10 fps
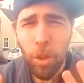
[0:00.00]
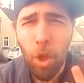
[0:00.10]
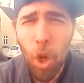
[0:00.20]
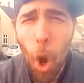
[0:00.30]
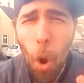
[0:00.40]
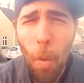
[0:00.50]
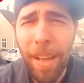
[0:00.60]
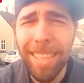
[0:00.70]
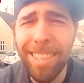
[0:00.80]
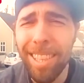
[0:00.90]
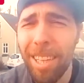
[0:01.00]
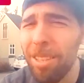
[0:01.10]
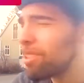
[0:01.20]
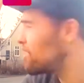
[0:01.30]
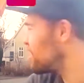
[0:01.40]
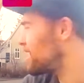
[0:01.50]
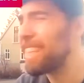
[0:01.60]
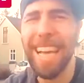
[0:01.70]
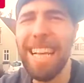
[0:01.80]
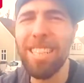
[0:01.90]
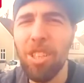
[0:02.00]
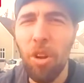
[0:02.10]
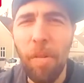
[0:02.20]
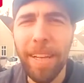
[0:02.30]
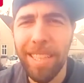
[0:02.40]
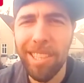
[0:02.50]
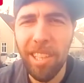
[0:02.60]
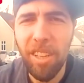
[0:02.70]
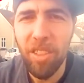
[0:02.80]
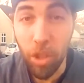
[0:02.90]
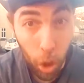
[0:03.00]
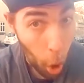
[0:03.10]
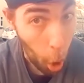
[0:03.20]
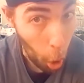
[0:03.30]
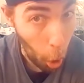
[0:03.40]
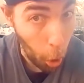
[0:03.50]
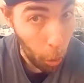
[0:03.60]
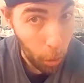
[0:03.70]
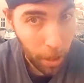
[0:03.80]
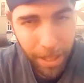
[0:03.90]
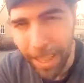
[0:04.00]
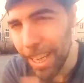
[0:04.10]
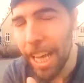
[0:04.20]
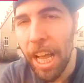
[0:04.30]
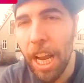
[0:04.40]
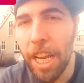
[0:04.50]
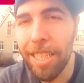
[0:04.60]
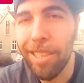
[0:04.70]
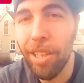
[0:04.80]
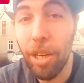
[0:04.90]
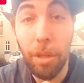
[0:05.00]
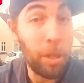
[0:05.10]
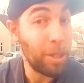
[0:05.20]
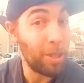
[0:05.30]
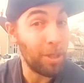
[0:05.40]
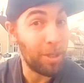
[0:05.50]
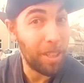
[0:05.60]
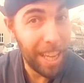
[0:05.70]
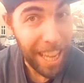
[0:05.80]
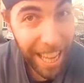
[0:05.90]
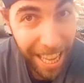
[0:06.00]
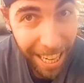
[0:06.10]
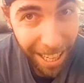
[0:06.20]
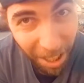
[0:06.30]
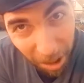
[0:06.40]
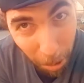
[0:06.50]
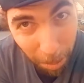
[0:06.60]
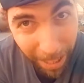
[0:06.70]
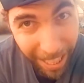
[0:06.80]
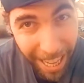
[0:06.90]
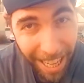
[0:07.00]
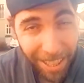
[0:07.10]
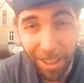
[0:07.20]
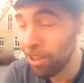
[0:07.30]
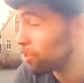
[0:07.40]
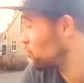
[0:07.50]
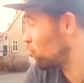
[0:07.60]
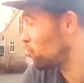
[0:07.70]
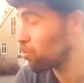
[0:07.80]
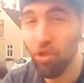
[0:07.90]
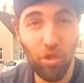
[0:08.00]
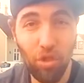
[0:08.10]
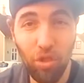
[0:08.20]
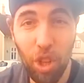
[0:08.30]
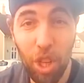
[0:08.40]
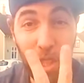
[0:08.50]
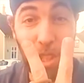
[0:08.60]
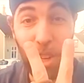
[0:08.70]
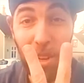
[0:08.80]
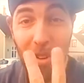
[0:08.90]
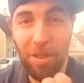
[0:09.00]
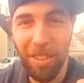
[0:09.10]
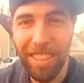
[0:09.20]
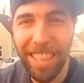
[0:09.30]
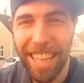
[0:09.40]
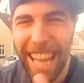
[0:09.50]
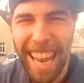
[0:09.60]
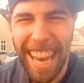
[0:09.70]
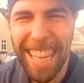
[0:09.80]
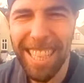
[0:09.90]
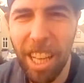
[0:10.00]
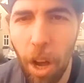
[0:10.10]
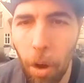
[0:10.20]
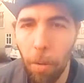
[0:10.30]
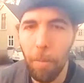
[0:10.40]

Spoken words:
No excuses. Yes, no excuses. Are you ready? Let's go. Today, here, complicado. 2. Let's go.